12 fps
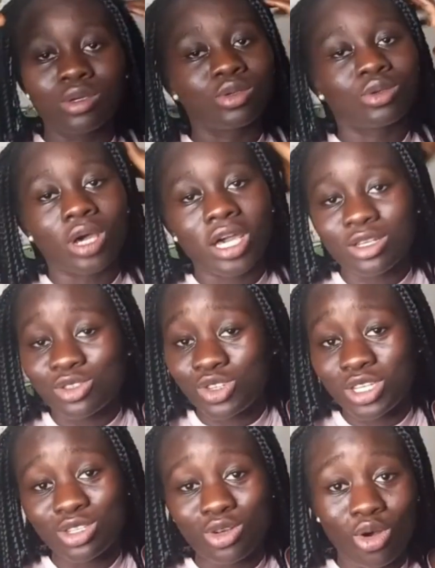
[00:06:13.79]
So I
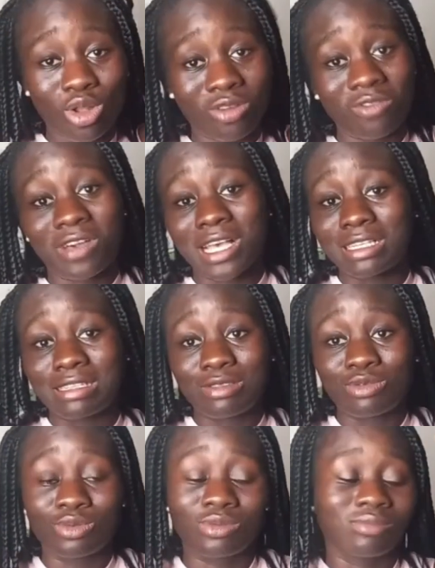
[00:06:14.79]
entreat all of us
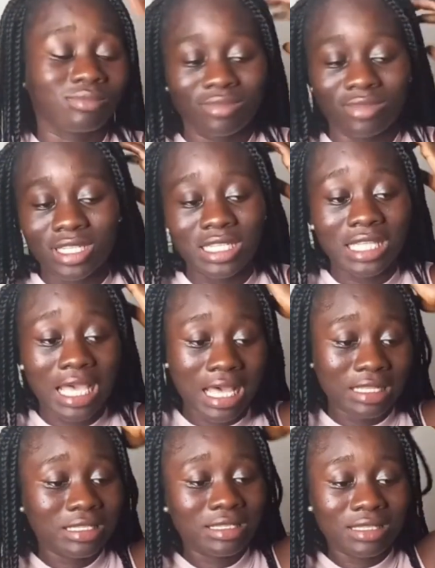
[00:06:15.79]
to
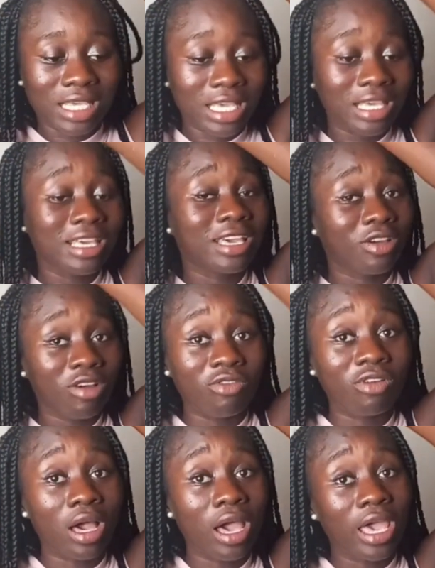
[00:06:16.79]
start taking care
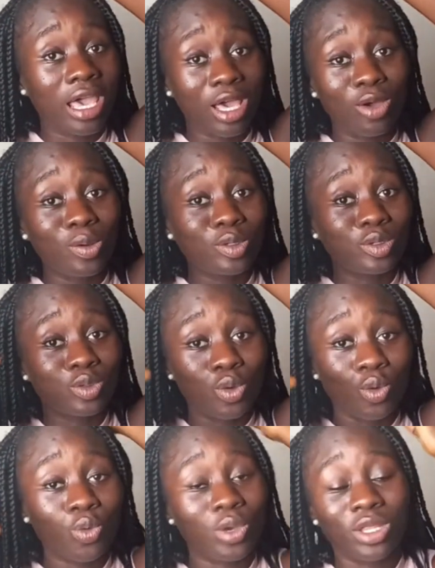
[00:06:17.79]
of our hair
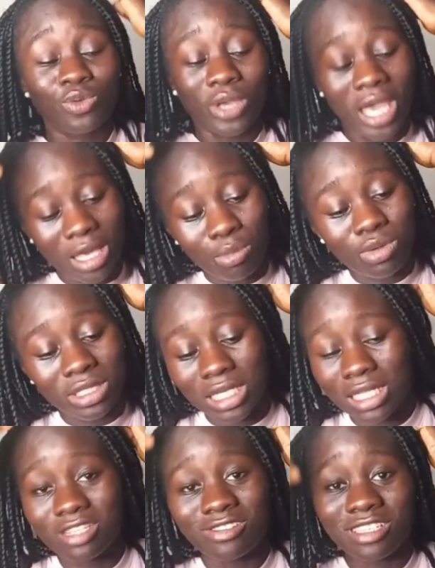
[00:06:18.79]
also when we are in
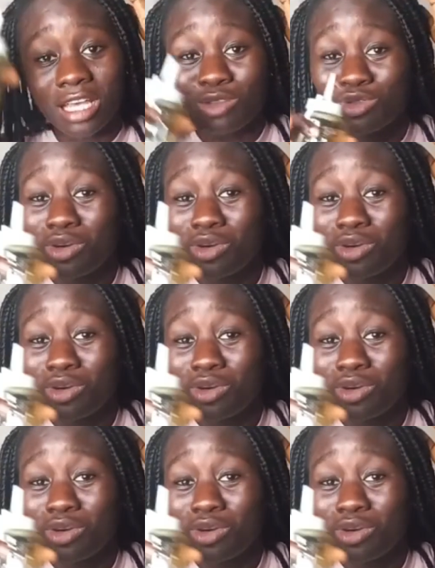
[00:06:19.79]
protective style.